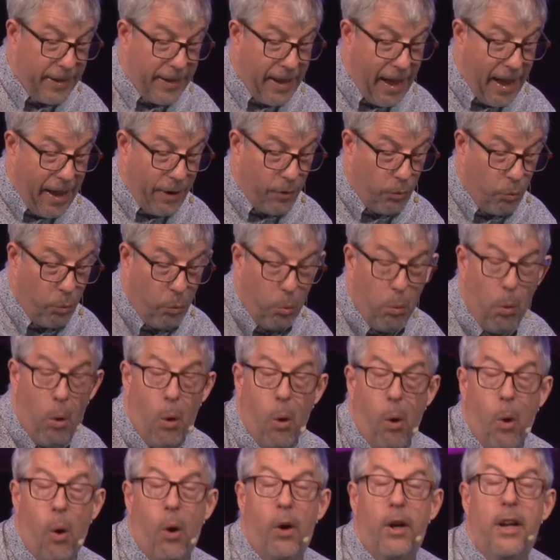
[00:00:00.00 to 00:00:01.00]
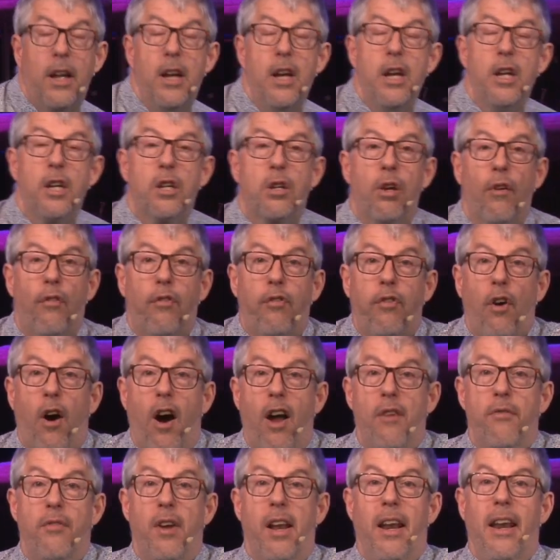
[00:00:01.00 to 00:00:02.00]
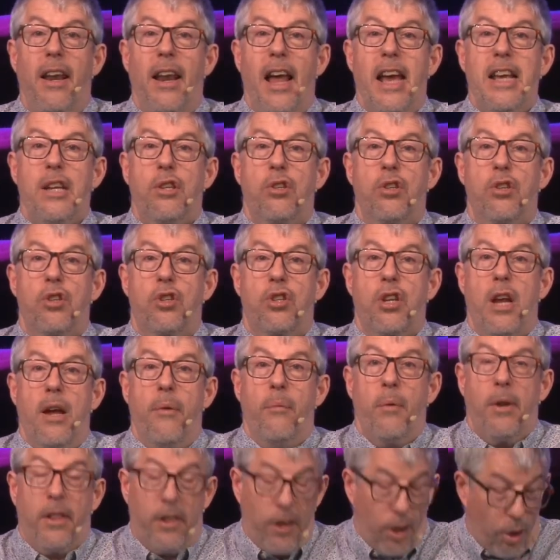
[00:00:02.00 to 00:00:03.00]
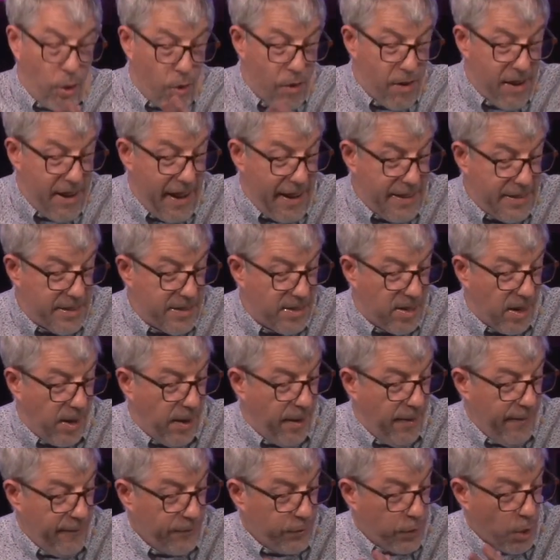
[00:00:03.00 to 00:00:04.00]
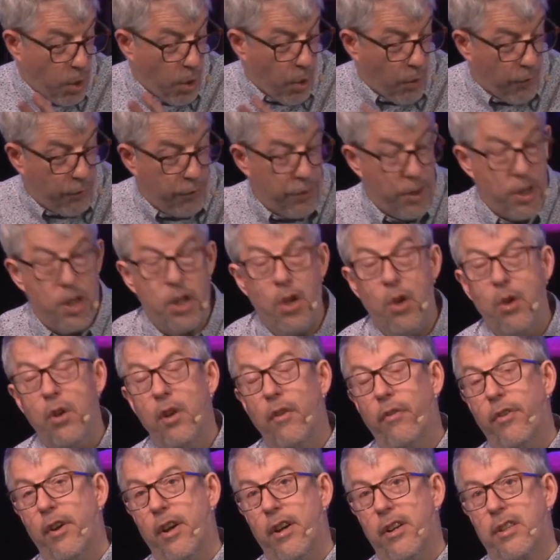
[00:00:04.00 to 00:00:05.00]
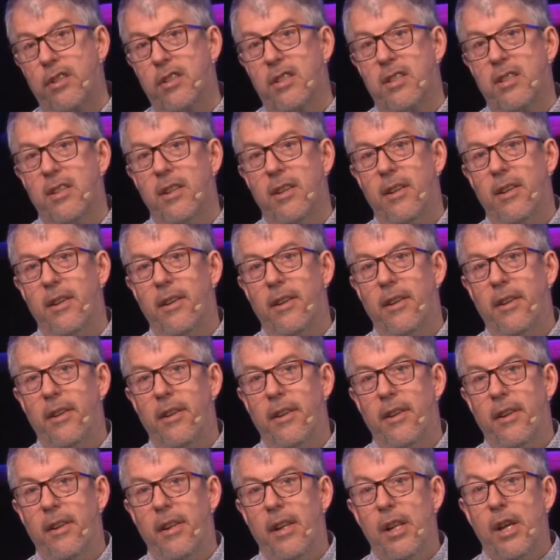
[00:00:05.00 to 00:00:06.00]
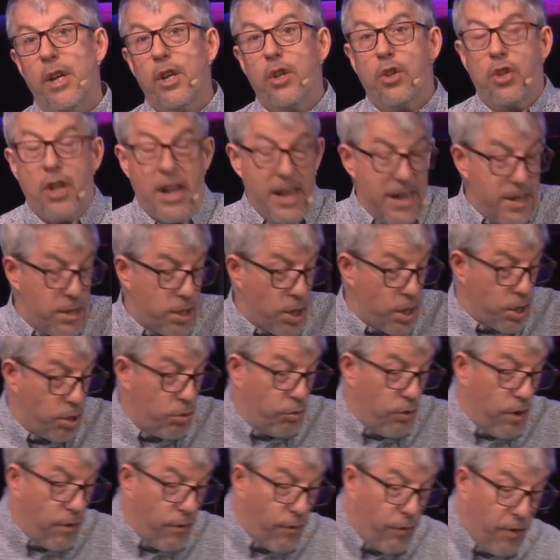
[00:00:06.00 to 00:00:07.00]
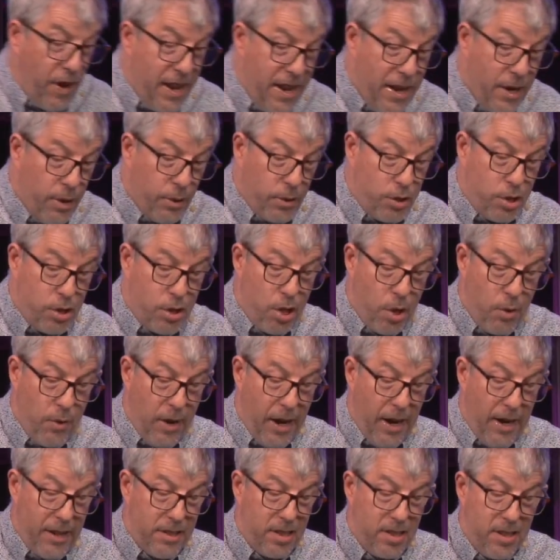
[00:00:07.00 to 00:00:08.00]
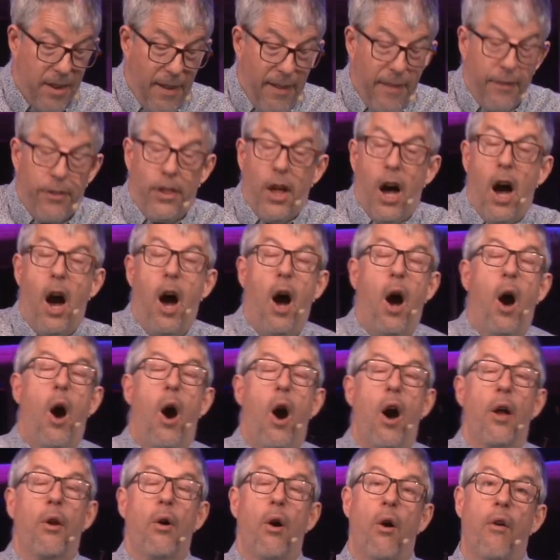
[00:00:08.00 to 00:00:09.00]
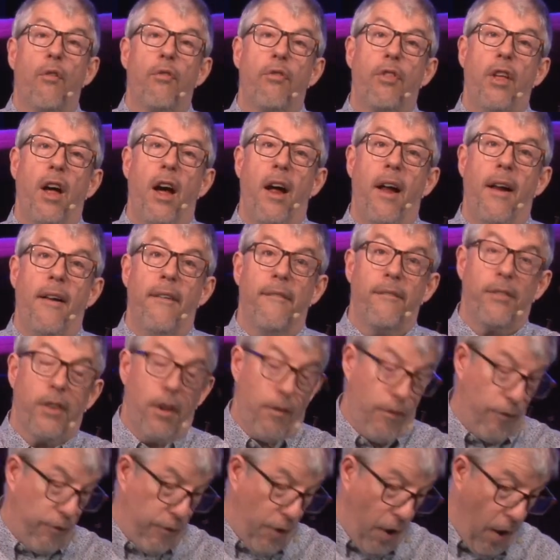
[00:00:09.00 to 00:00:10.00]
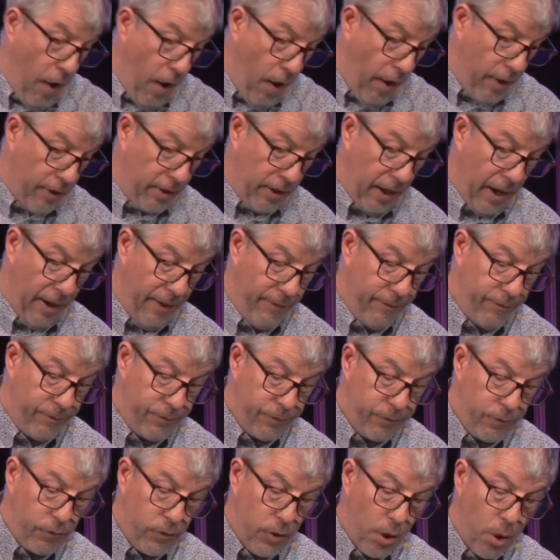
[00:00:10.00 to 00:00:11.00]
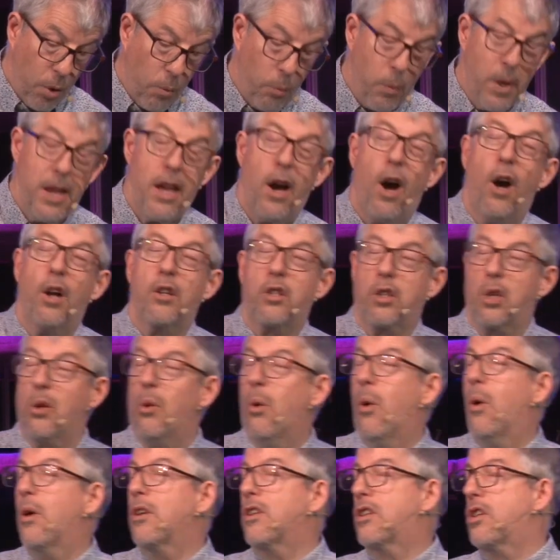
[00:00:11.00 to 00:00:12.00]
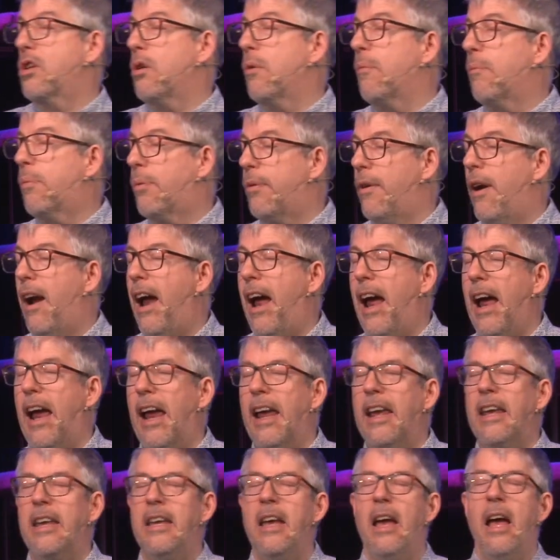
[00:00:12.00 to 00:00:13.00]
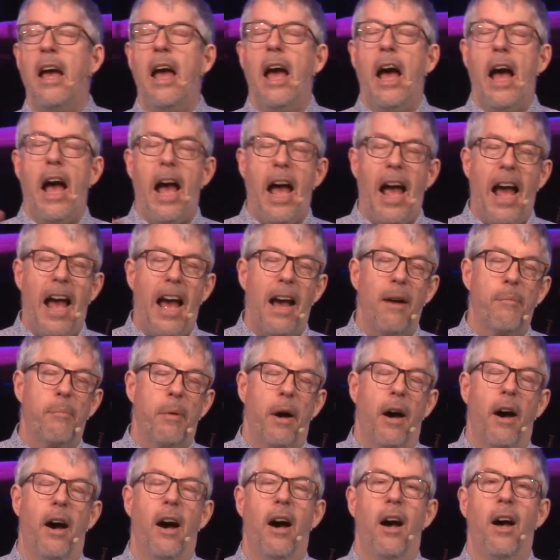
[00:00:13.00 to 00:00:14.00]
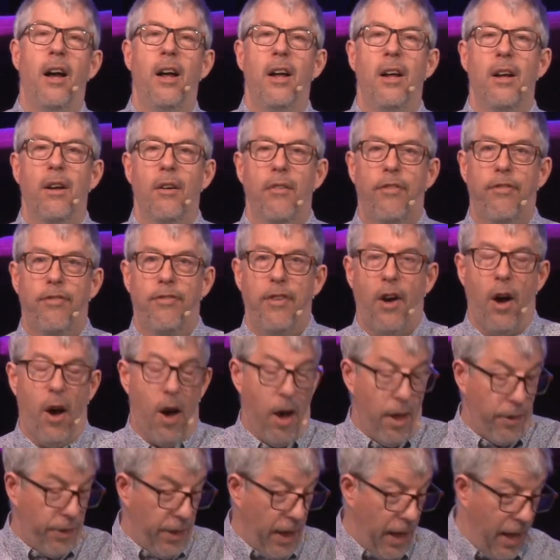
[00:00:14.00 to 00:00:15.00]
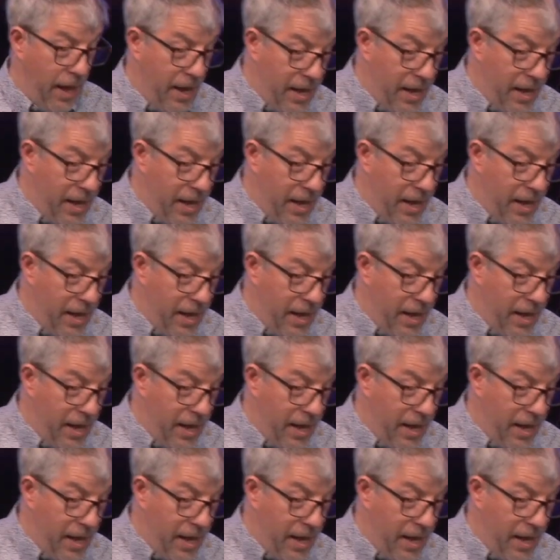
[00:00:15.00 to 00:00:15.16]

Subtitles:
can walk to find relationship with the Creator of the universe. Jesus reveals to us the heart of the Father. We are taught to pray, Abba, Father,